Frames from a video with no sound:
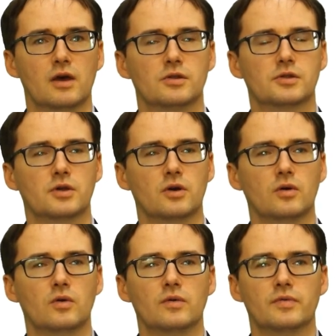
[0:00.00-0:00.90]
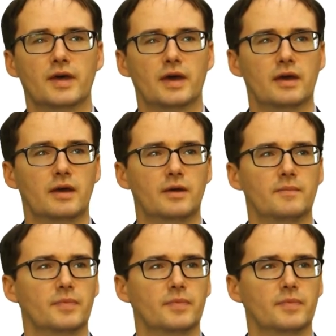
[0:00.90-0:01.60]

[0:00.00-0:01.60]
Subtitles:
So the